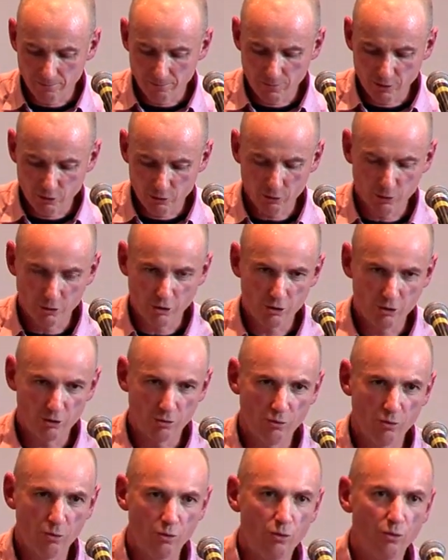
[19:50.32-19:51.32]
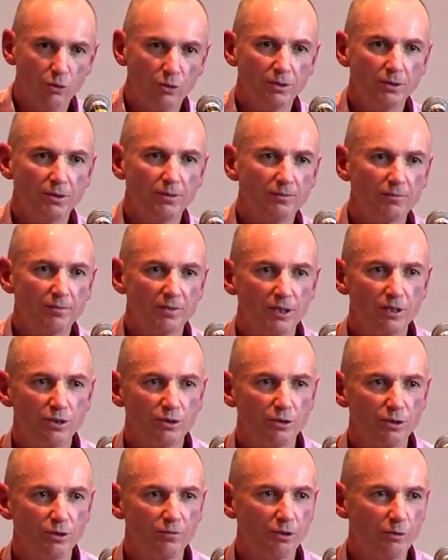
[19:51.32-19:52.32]
sort of shoehorn this
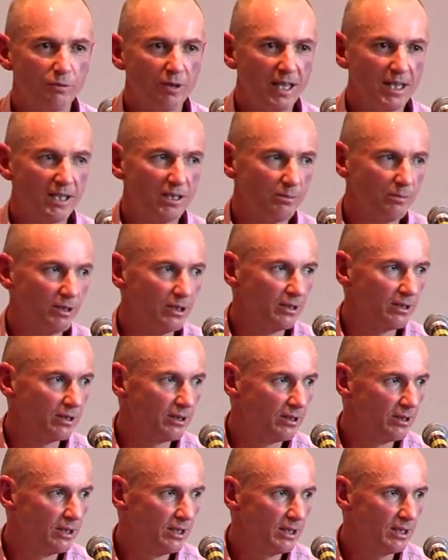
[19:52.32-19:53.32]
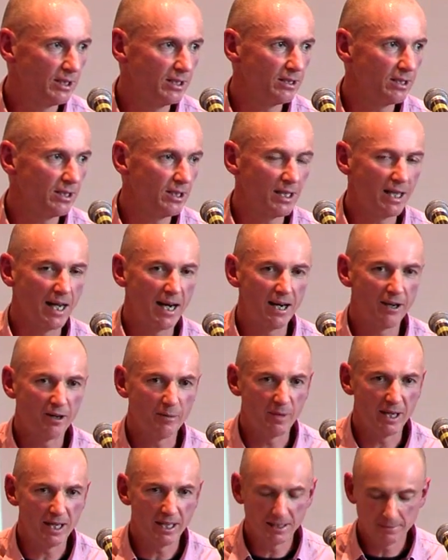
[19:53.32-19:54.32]
sort of arrangement into the
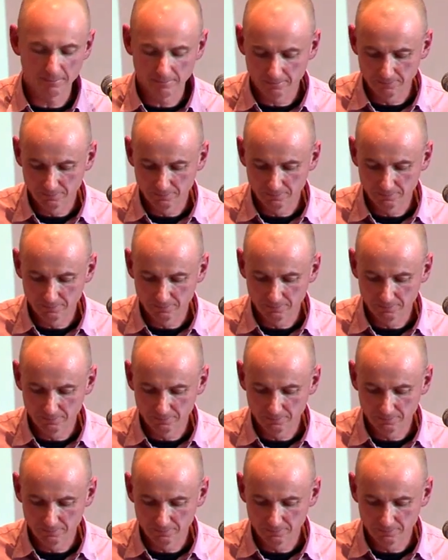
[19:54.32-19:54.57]
RMA.